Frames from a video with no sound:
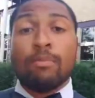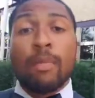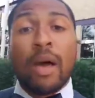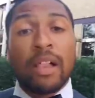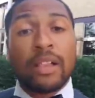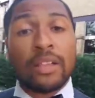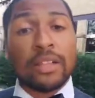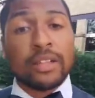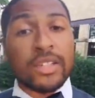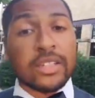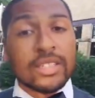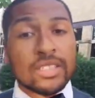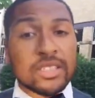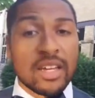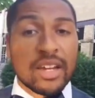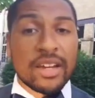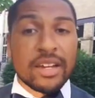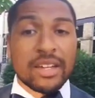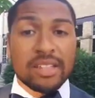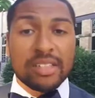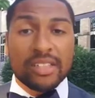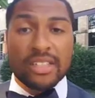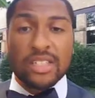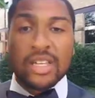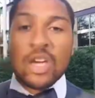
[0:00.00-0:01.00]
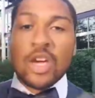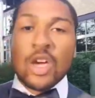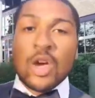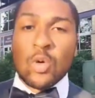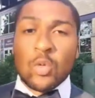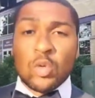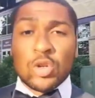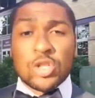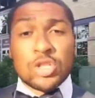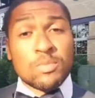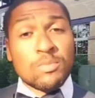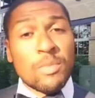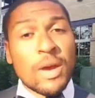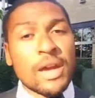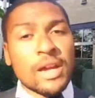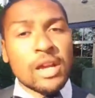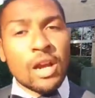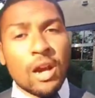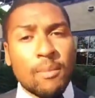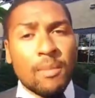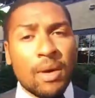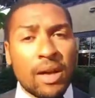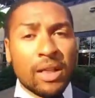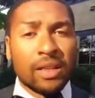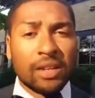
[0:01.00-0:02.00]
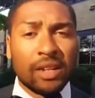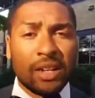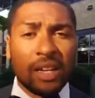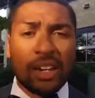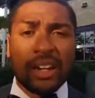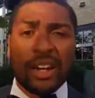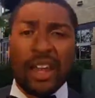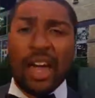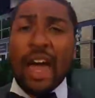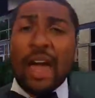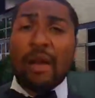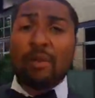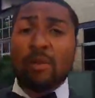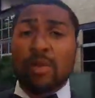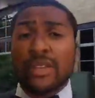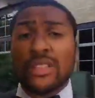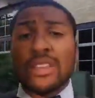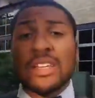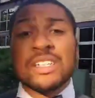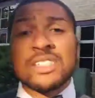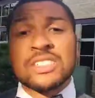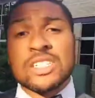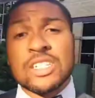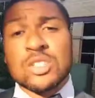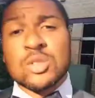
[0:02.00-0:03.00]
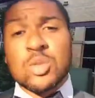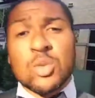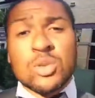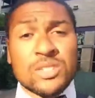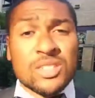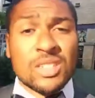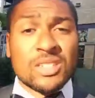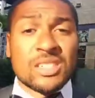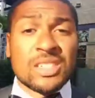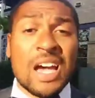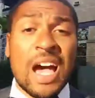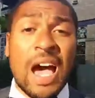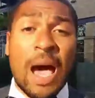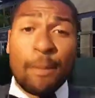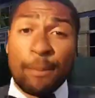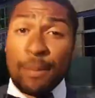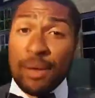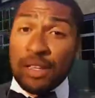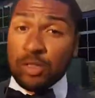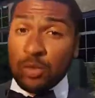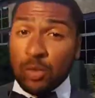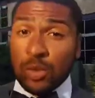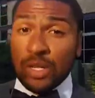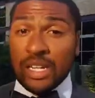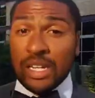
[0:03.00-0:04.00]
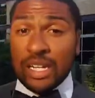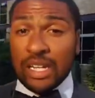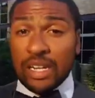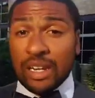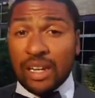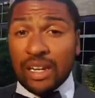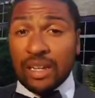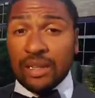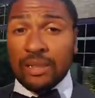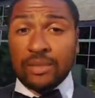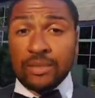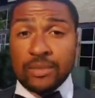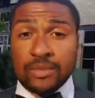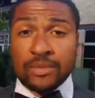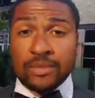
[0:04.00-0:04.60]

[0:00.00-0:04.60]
melanocytes, which make our melanin and release it towards the top as we need it.